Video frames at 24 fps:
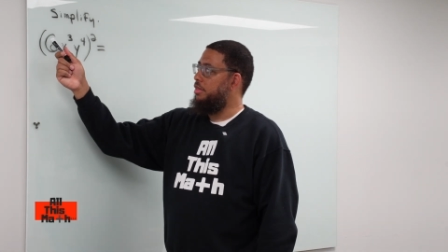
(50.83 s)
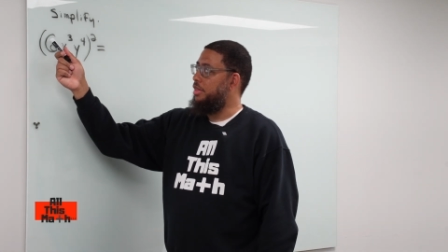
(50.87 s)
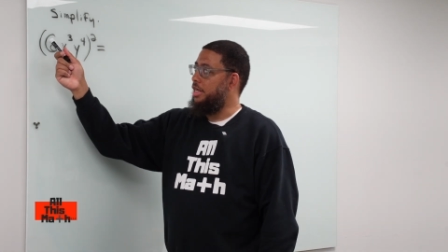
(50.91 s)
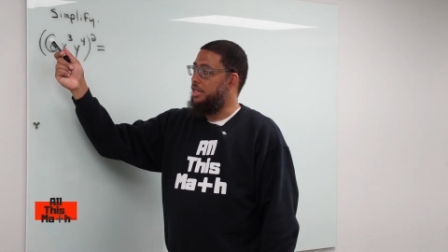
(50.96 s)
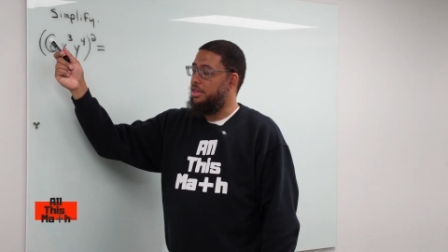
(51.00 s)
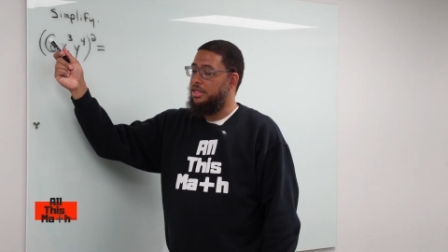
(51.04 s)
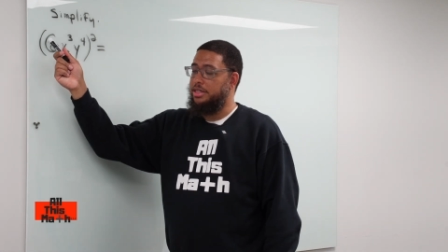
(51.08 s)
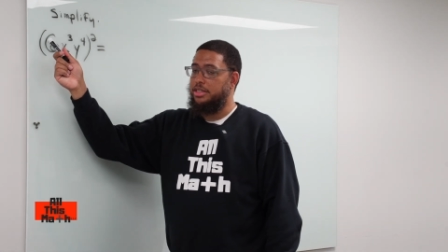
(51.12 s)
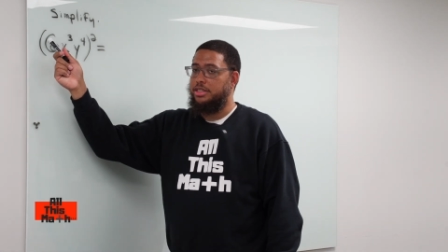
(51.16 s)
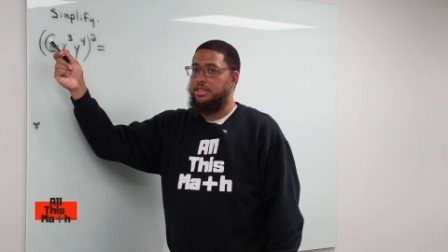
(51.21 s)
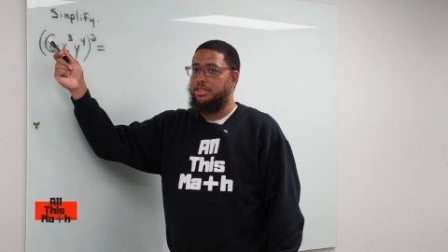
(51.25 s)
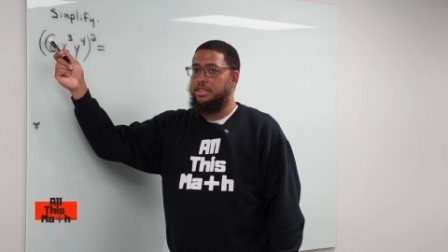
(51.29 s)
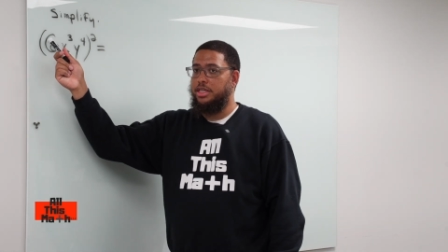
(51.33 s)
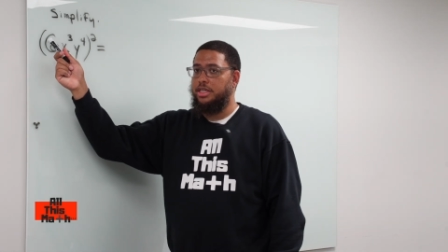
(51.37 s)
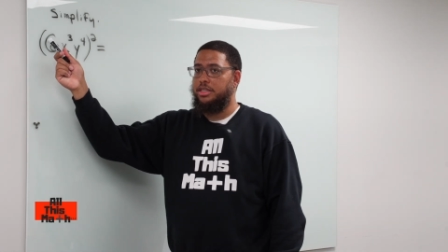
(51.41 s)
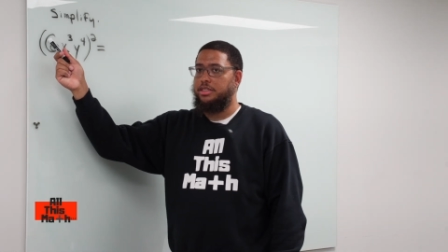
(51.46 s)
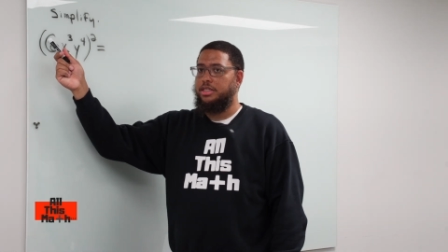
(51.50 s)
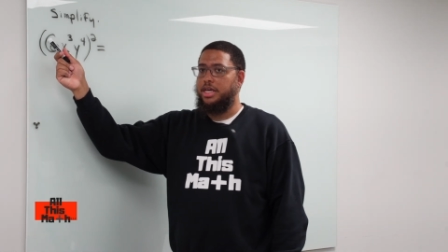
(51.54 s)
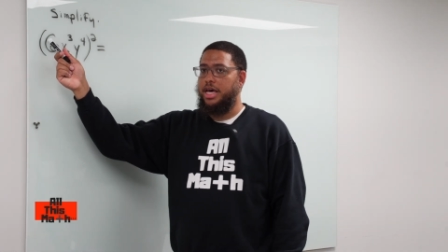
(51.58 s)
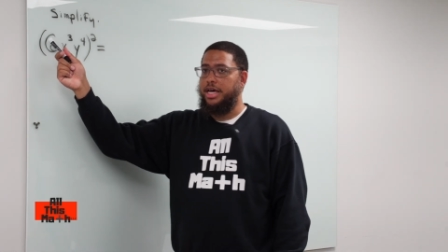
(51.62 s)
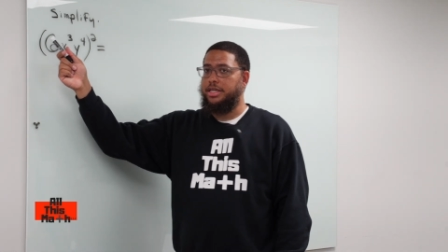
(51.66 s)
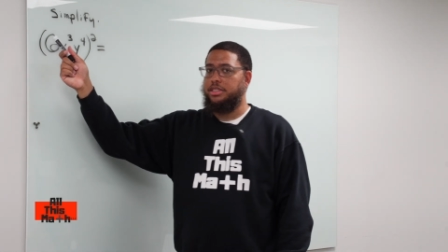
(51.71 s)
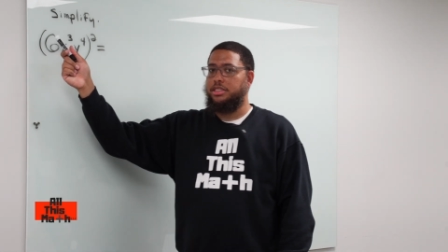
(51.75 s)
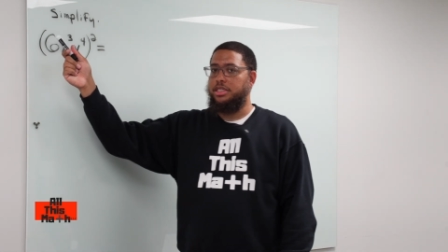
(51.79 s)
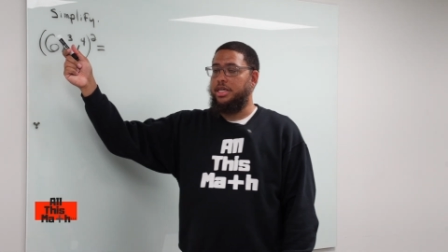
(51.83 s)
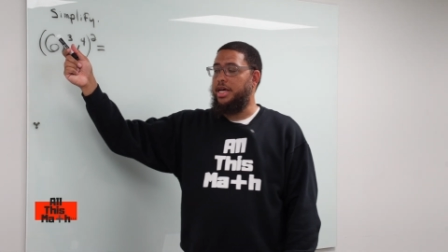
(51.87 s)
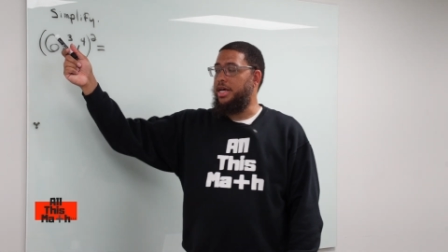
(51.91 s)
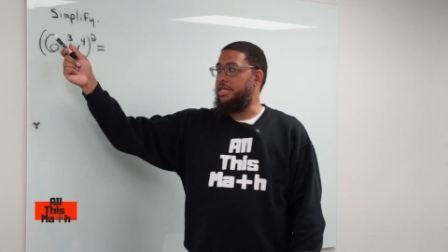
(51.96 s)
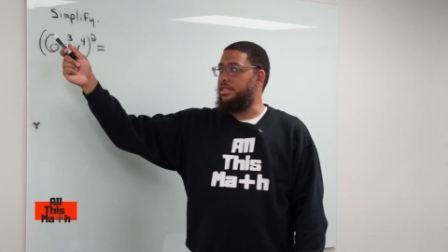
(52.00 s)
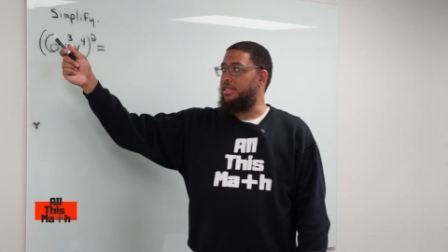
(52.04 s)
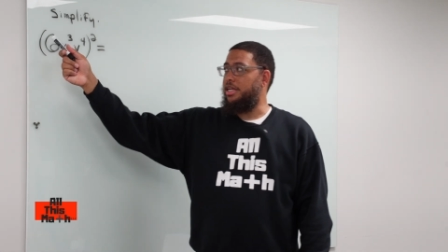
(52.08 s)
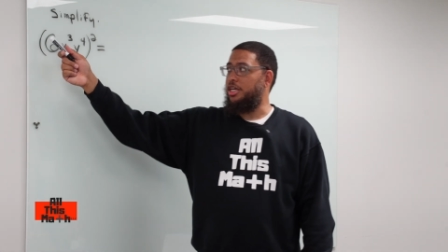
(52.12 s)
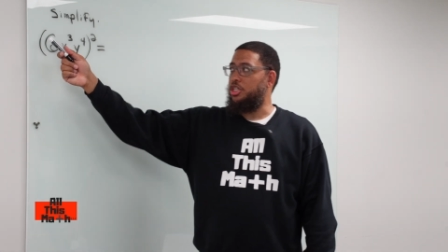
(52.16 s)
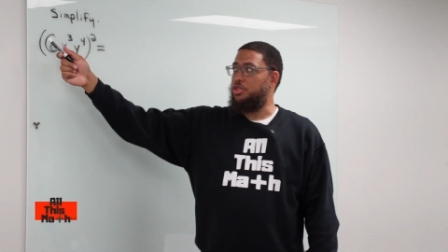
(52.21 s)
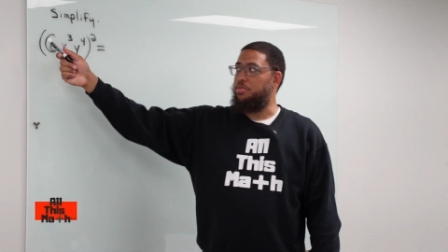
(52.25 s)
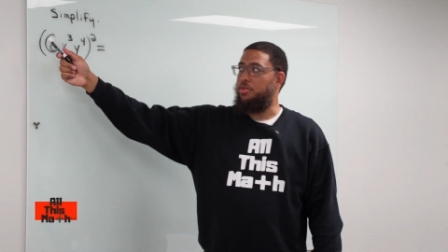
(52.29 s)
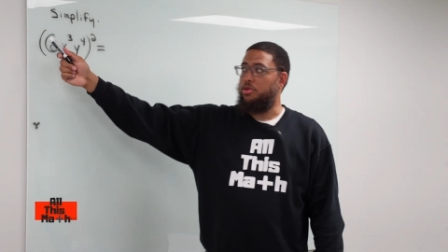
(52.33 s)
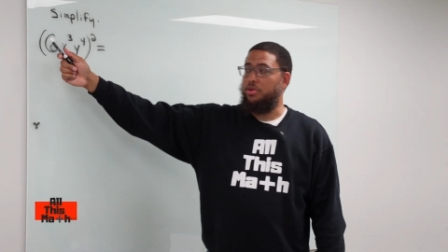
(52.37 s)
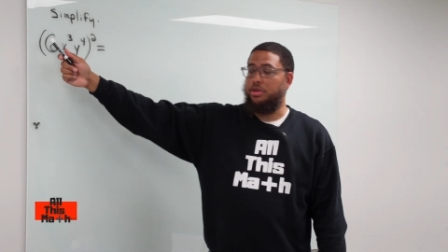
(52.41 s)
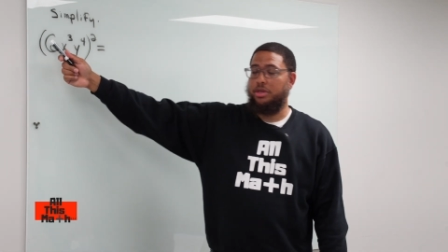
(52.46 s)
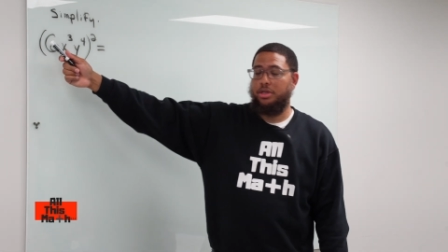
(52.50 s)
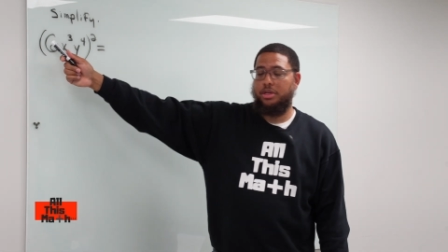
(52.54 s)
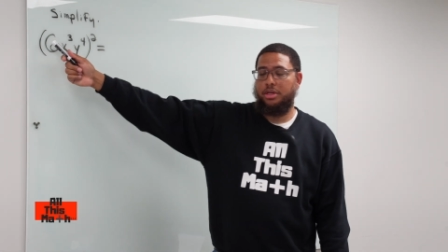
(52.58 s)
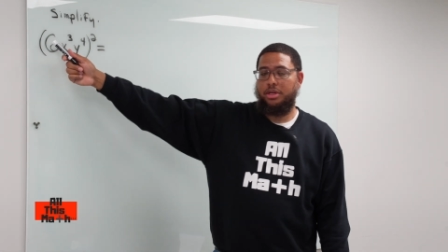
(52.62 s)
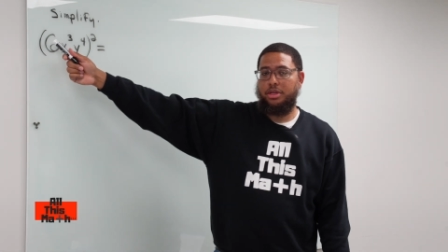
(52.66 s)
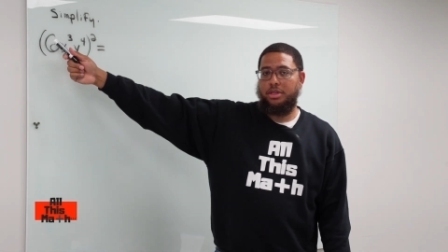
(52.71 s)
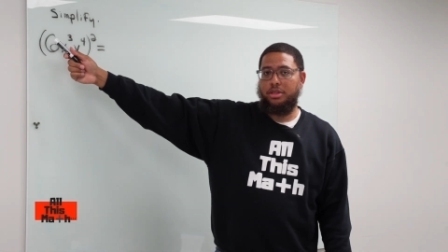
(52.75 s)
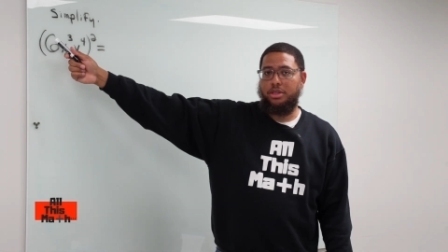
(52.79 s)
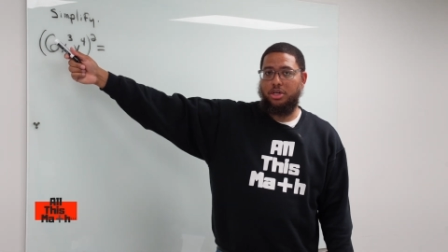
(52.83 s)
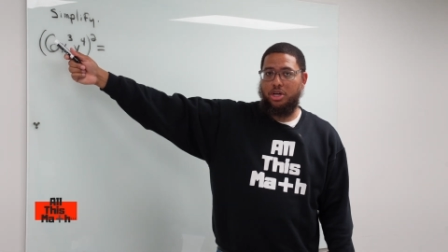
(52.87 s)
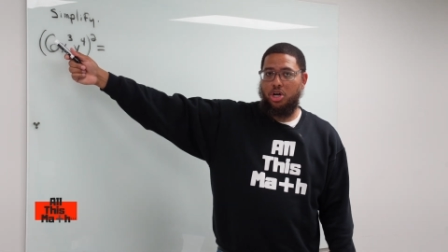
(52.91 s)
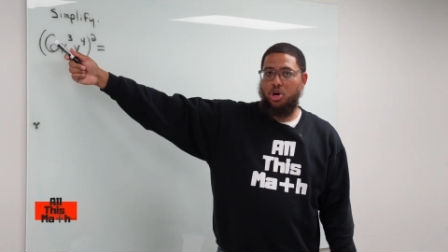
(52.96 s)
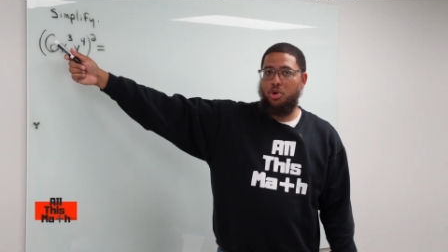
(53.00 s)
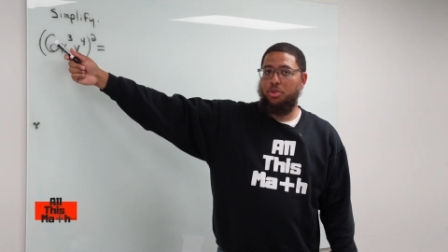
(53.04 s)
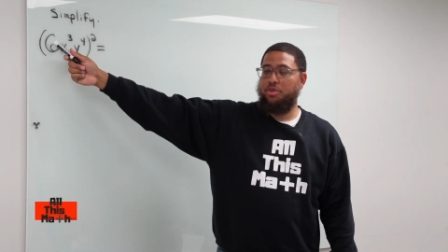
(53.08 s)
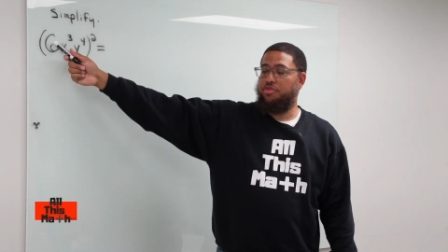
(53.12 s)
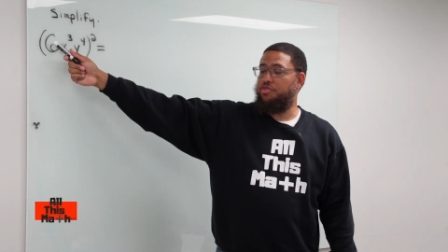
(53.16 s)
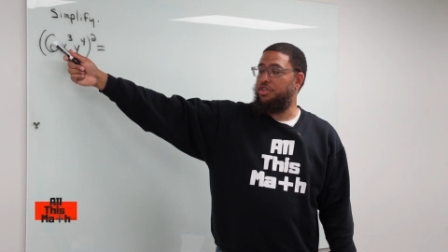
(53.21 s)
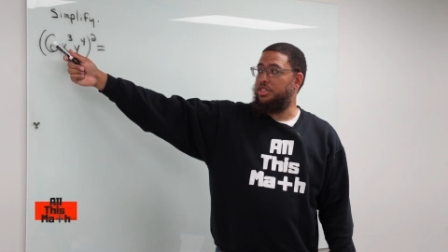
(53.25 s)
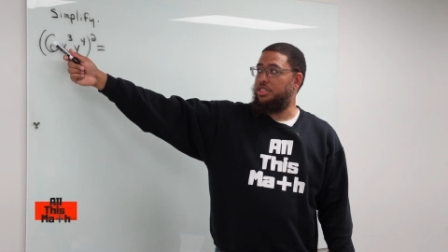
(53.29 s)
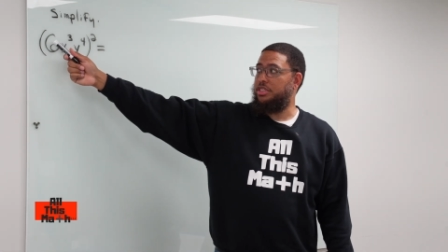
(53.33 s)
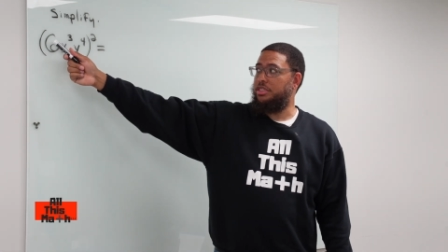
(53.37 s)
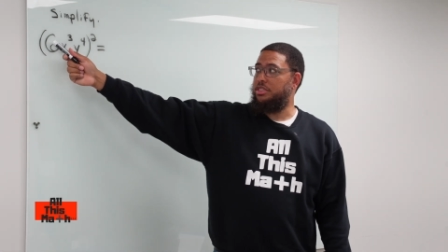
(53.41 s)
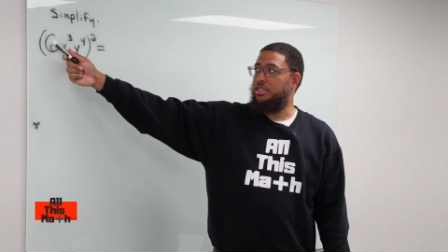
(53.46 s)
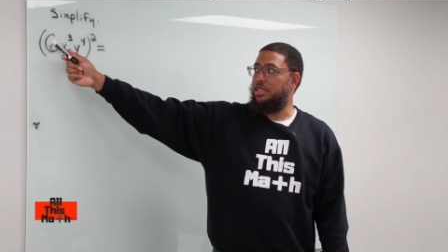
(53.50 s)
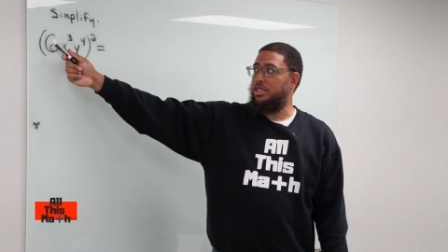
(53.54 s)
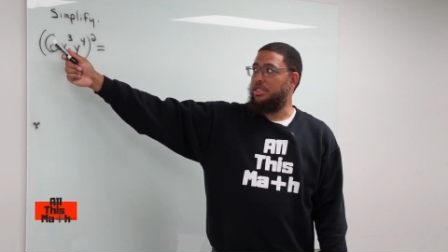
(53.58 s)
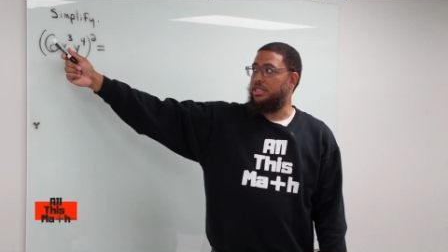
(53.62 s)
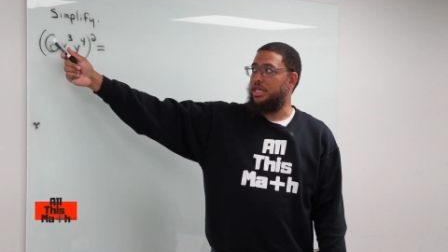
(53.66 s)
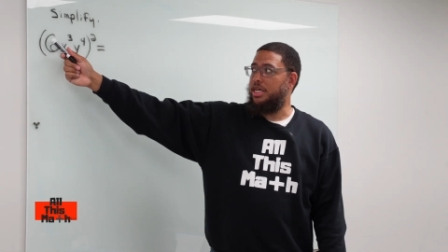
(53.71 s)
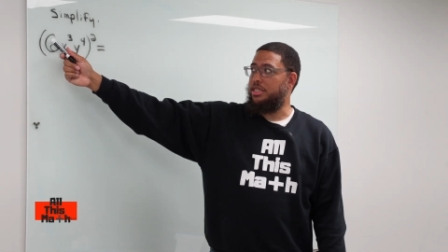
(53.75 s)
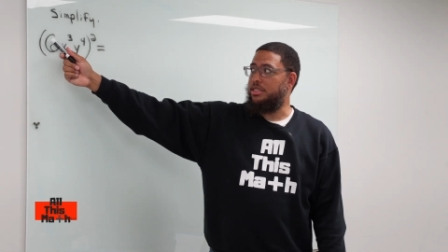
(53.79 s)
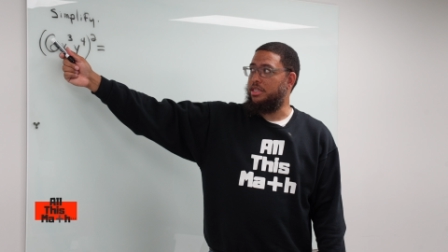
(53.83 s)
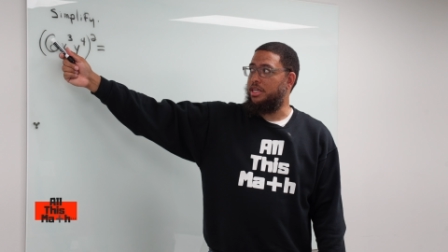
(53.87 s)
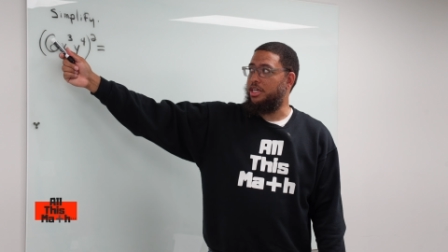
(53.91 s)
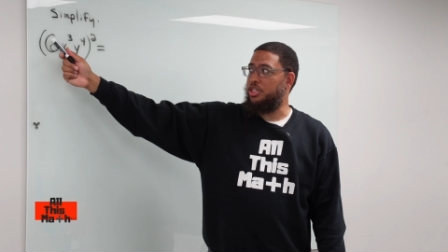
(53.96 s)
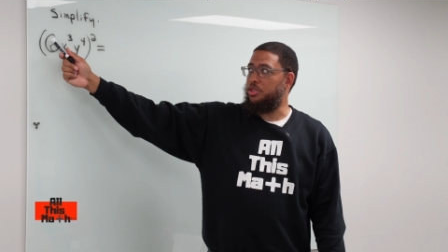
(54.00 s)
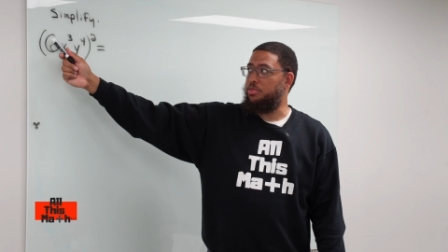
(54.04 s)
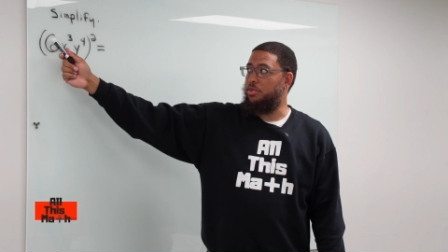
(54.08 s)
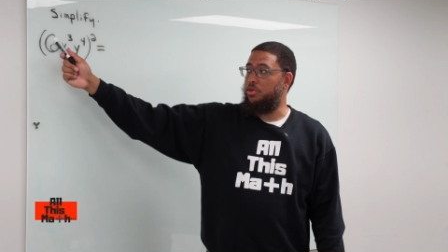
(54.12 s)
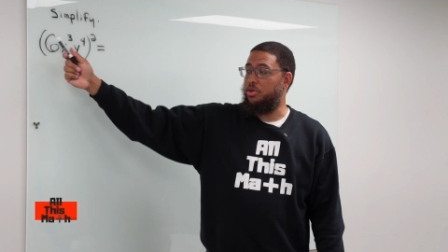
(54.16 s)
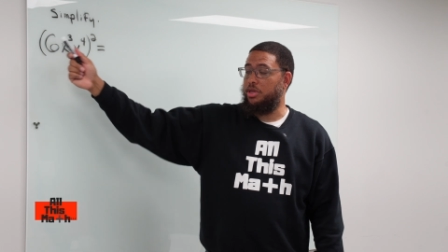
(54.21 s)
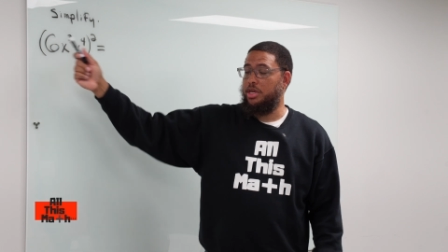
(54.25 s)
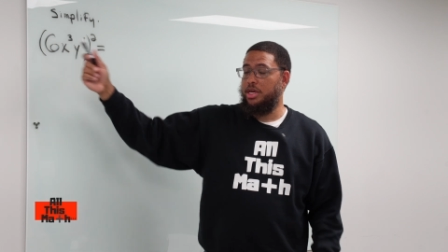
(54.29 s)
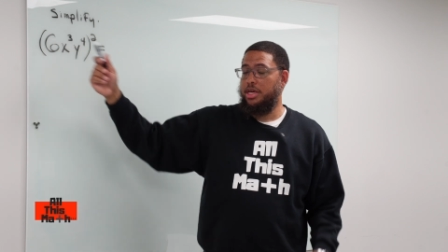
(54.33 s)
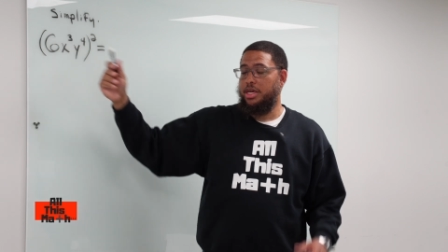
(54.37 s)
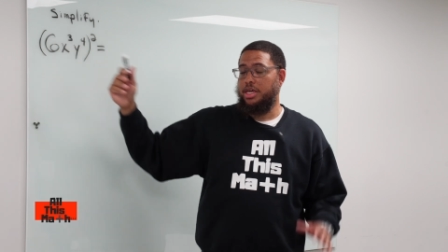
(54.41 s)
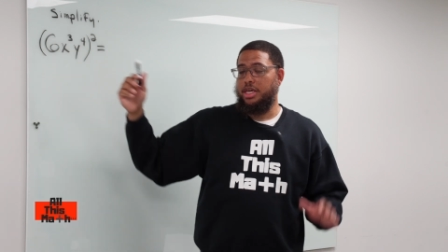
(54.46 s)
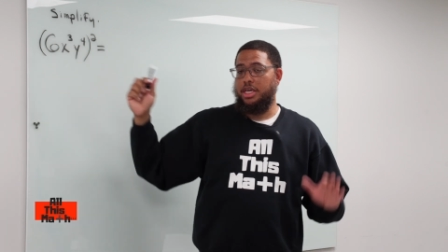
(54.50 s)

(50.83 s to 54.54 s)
that this 6 actually has an exponent. The coefficient 6 has an exponent.